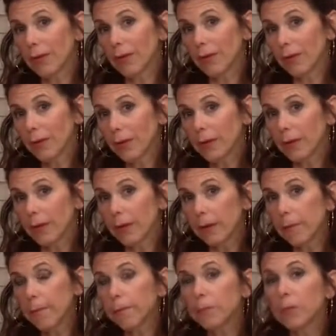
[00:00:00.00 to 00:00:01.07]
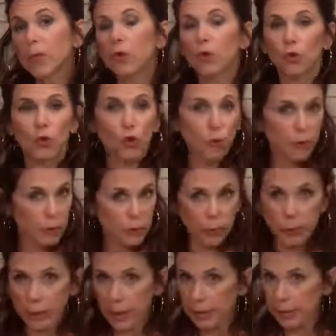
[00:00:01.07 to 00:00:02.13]
acrylic, your surface will
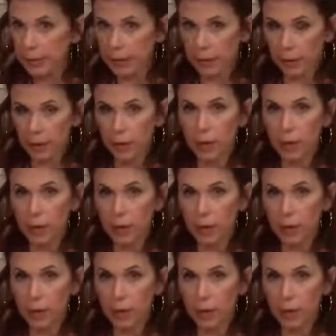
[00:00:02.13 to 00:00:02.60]
not seal.